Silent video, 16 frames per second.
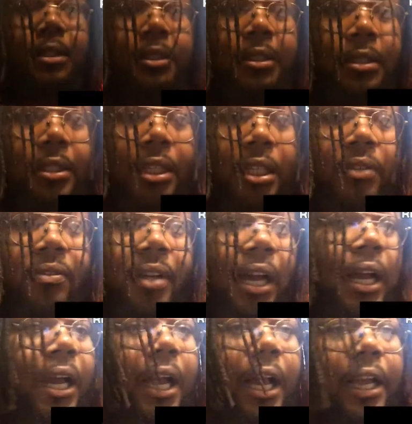See if I,
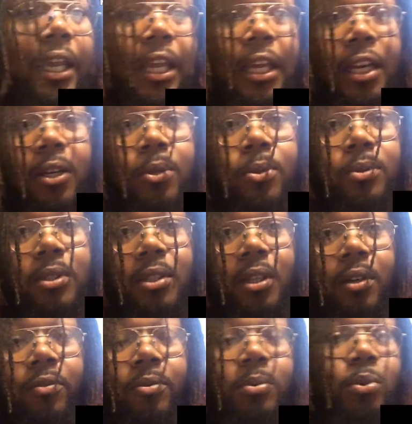I get a new song
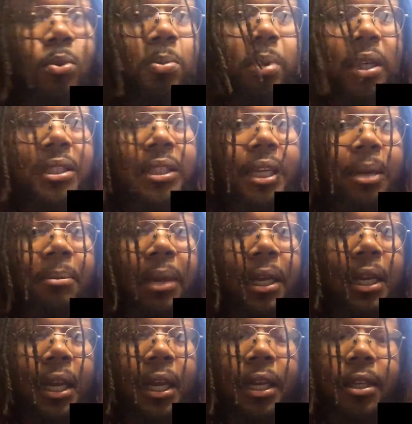from Tupac that I might
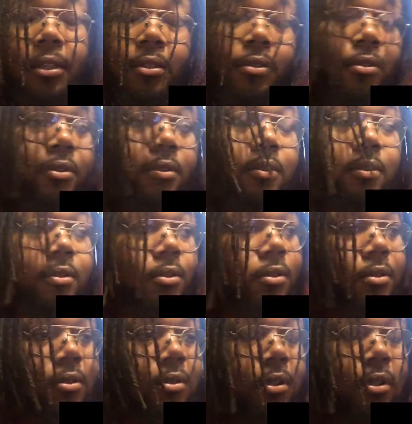like.
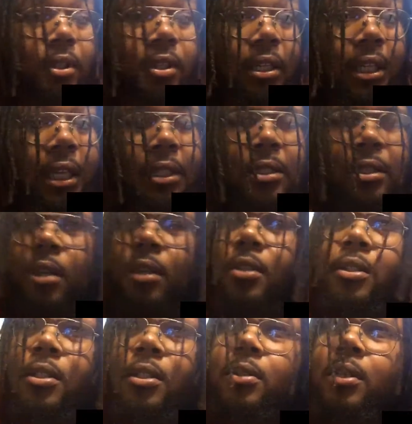Cause I just heard a
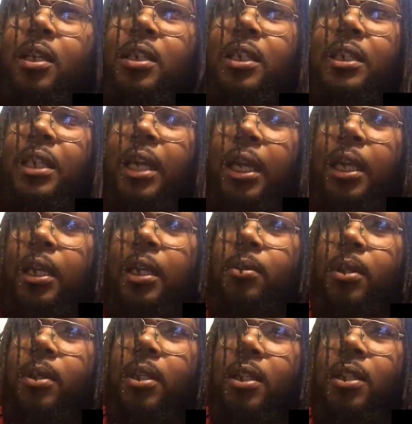song the other day. What
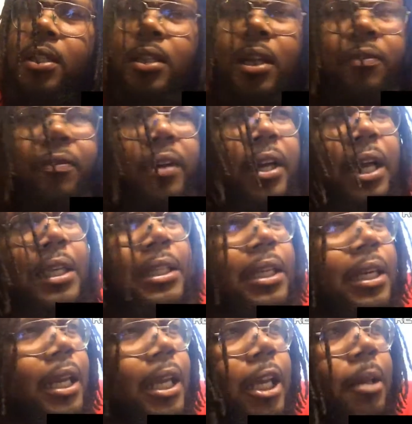it is? I forgot the
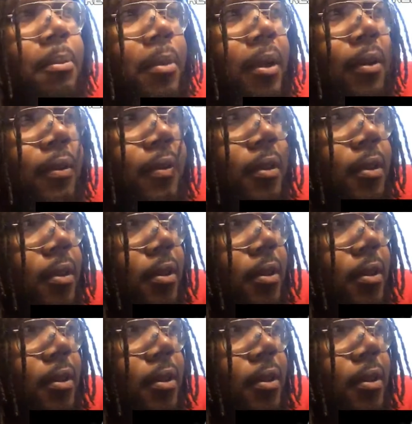name of it.